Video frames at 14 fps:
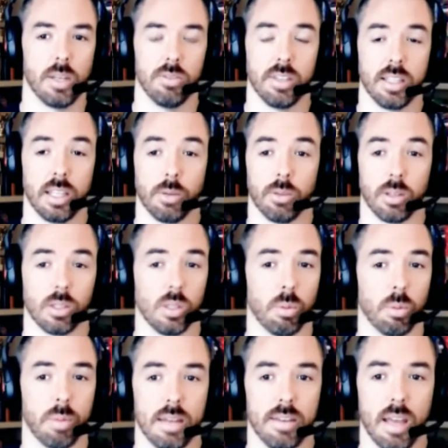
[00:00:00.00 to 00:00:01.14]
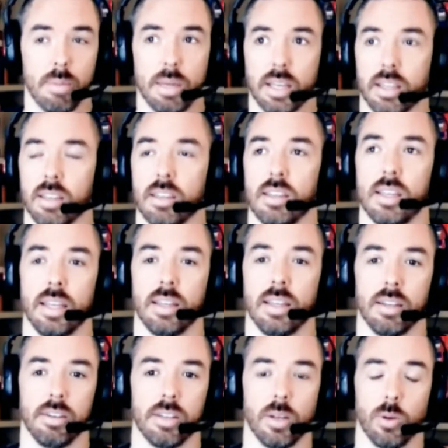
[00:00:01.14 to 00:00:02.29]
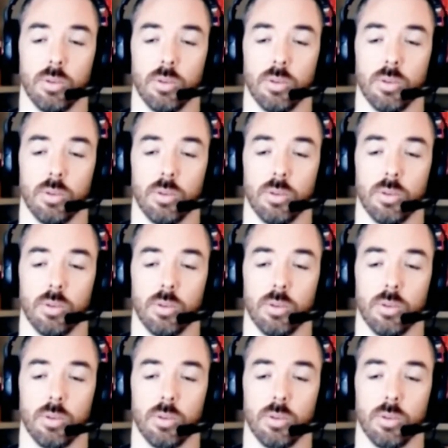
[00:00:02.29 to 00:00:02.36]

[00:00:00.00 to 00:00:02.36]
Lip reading: dealing with a global pandemic and